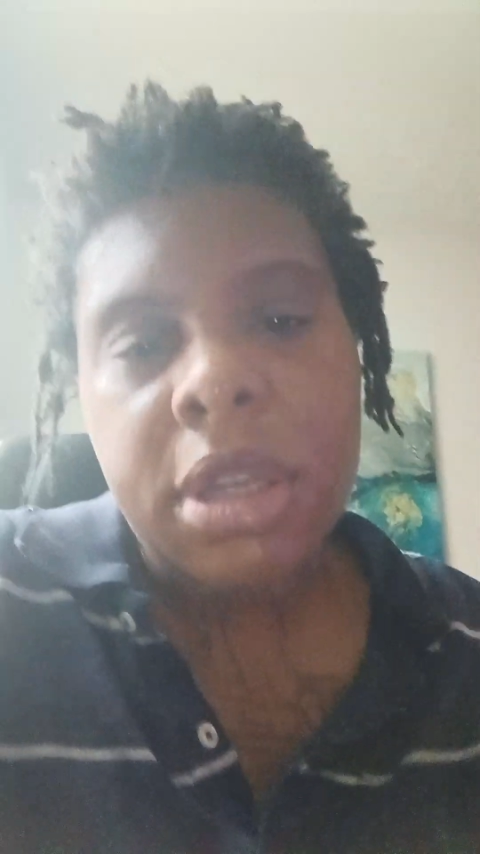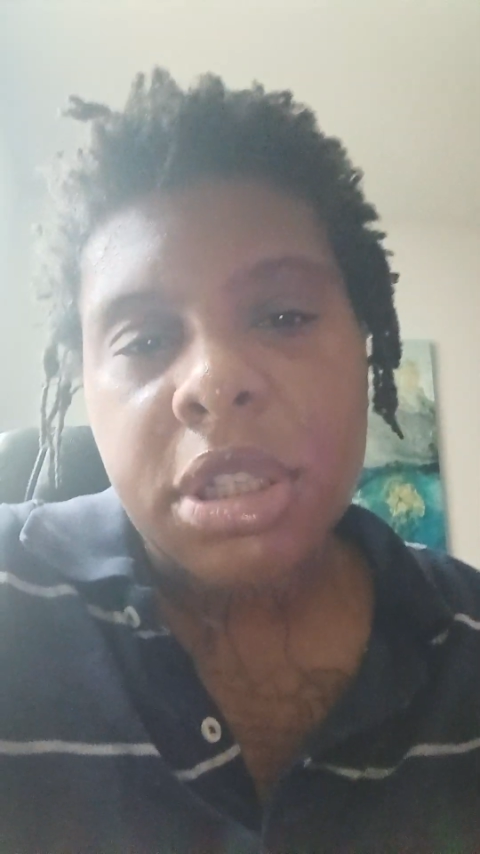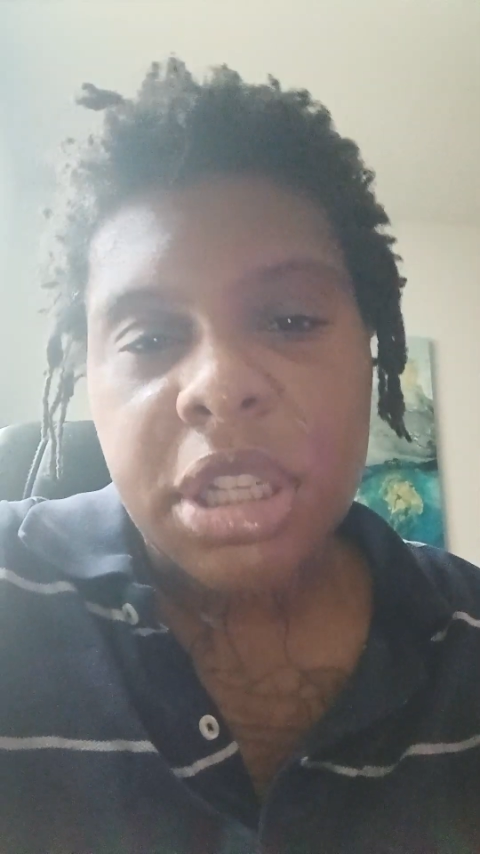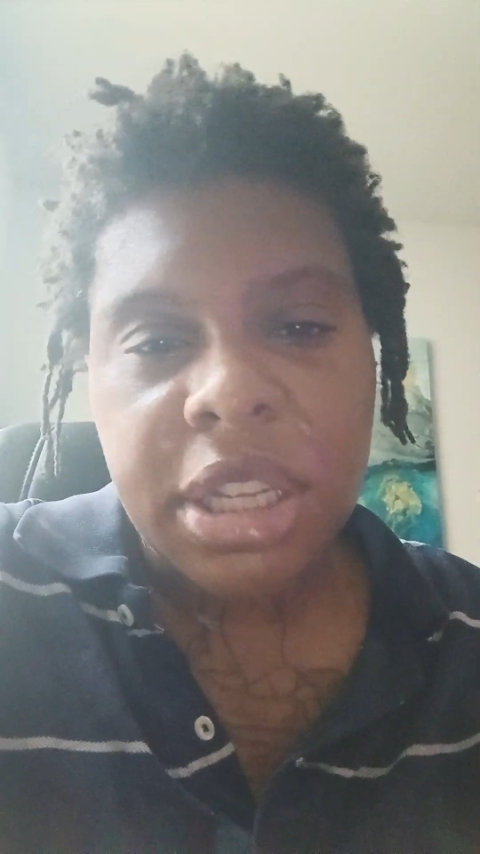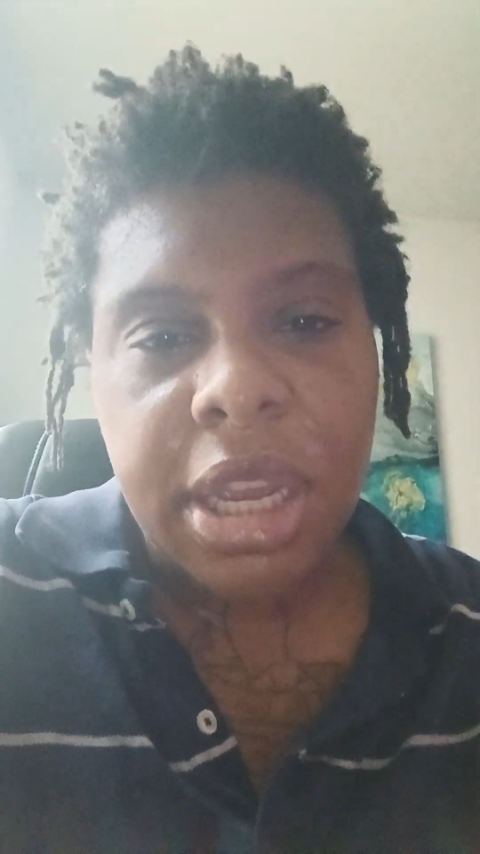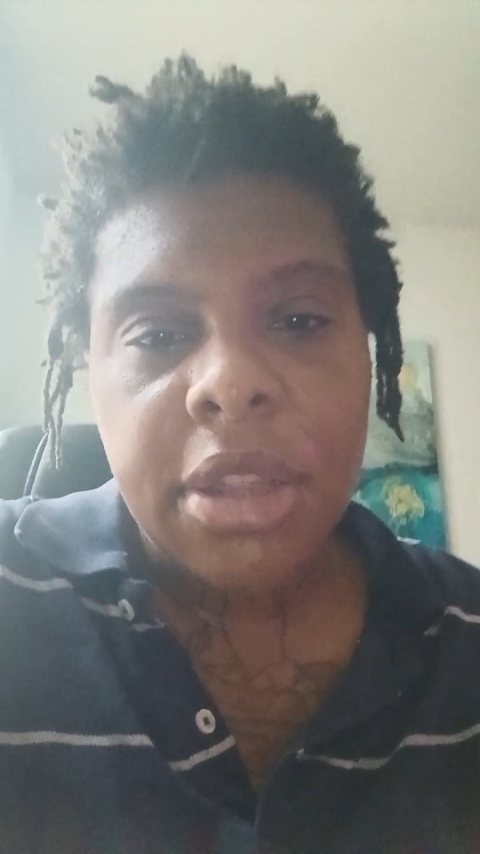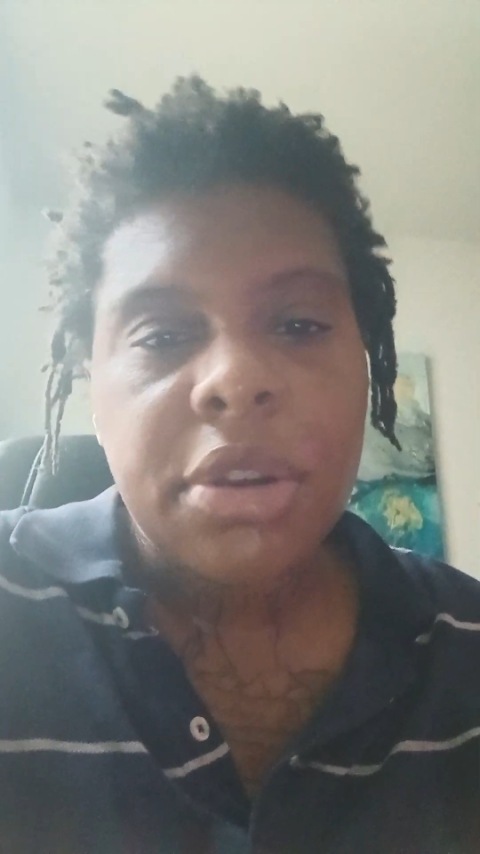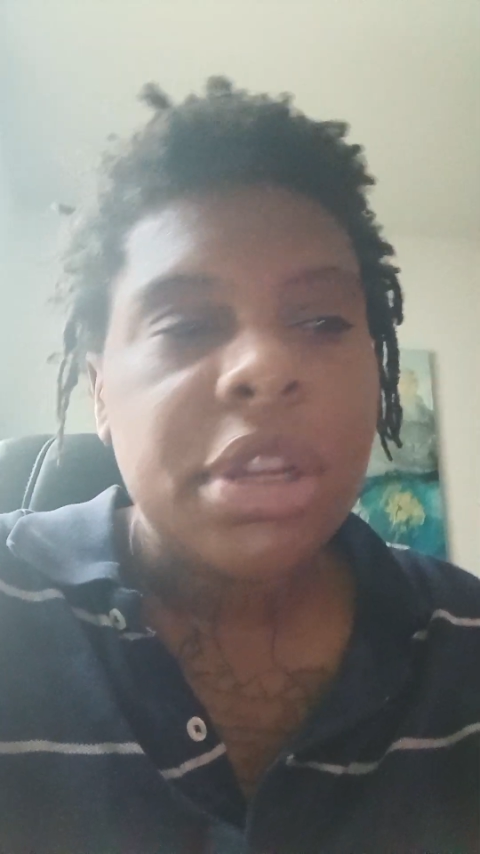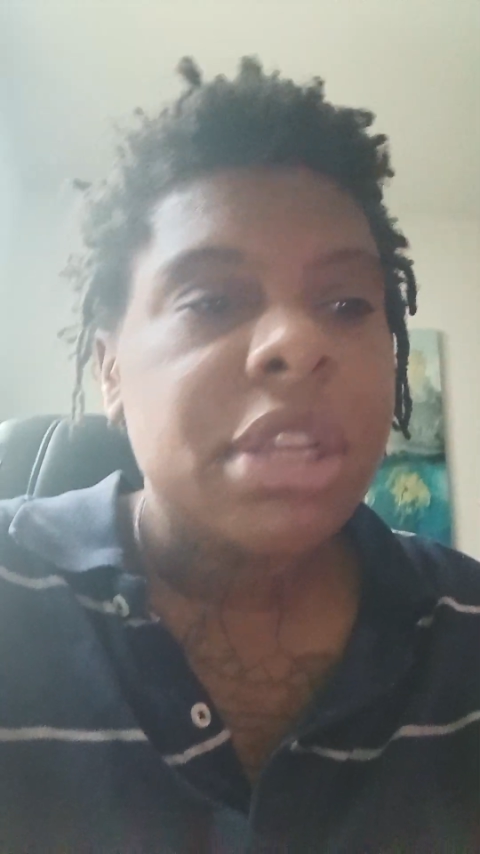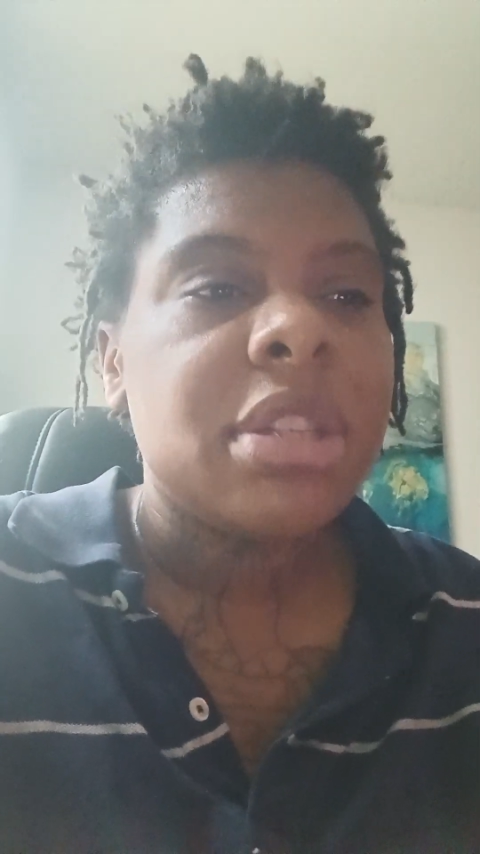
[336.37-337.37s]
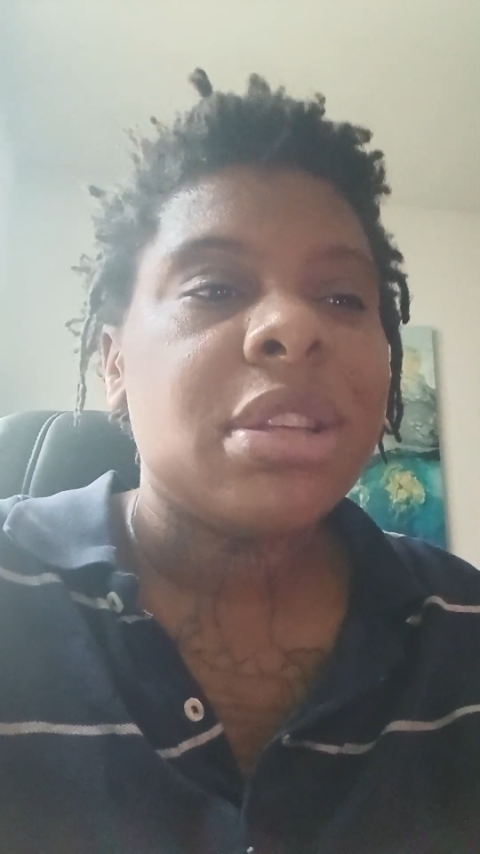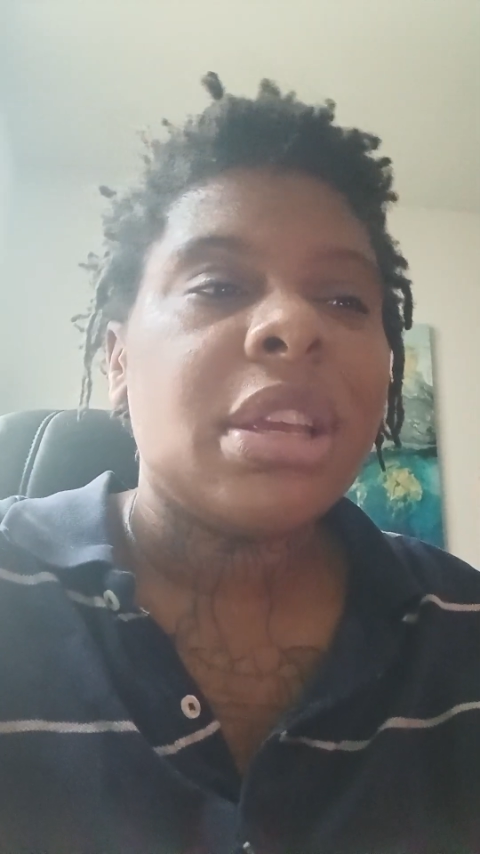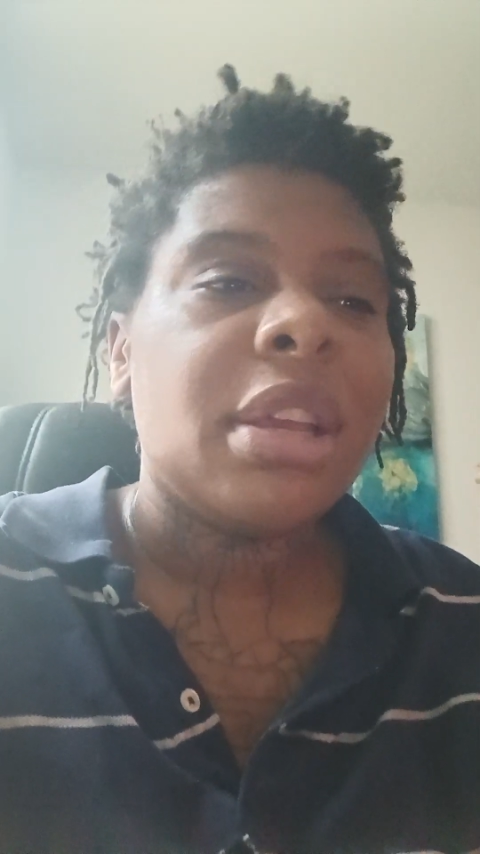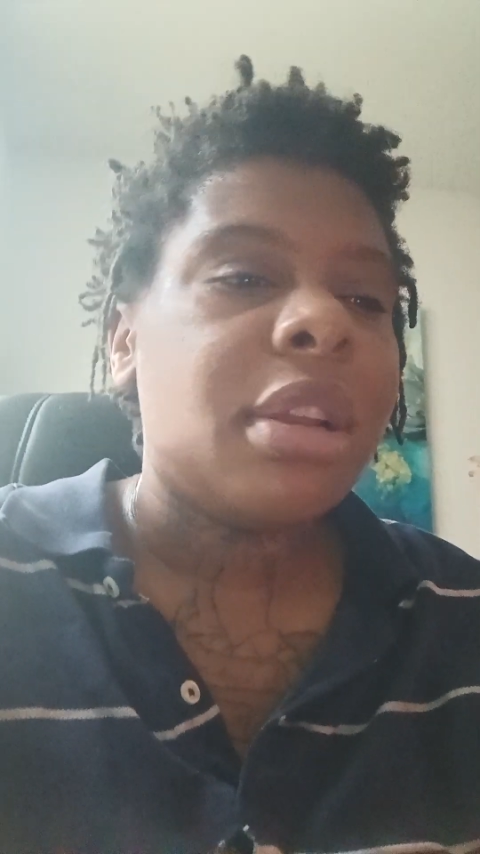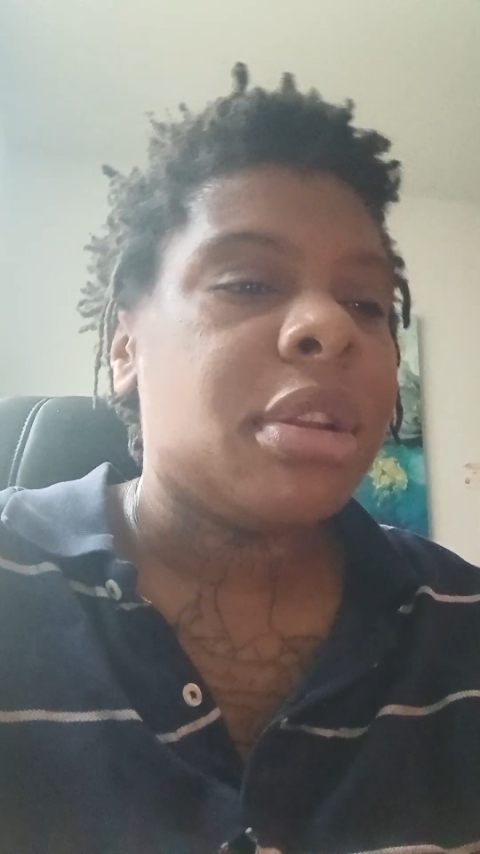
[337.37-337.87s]
togetherness
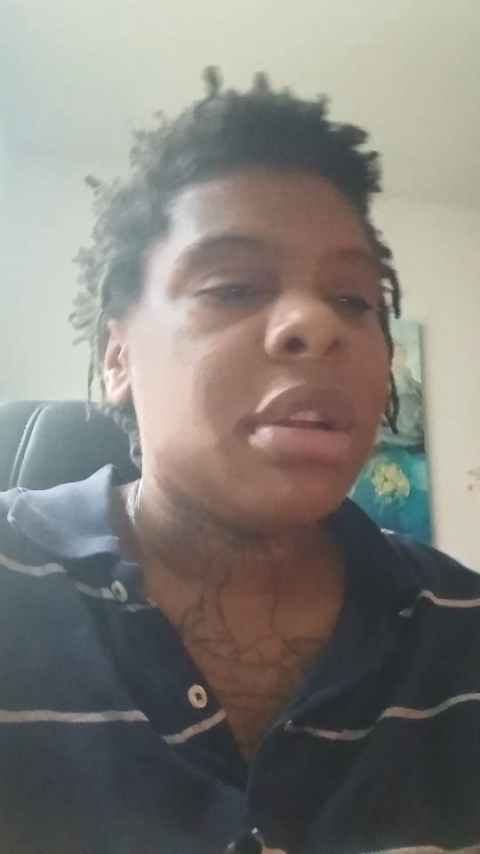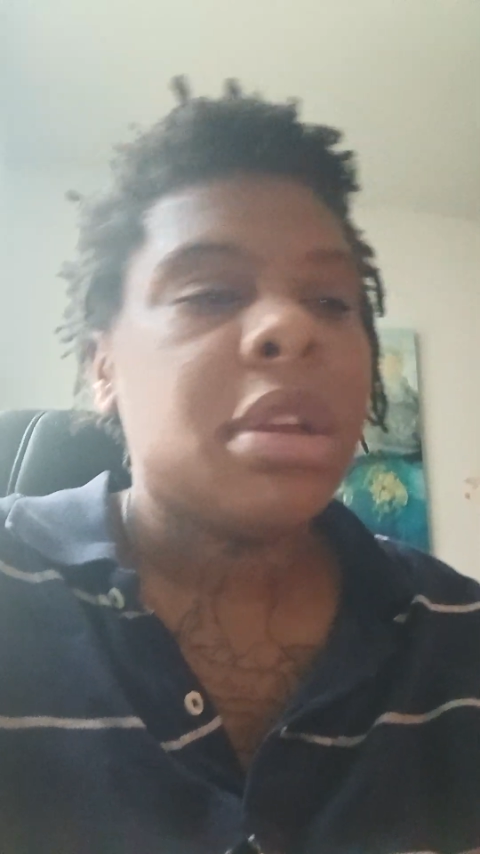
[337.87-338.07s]
and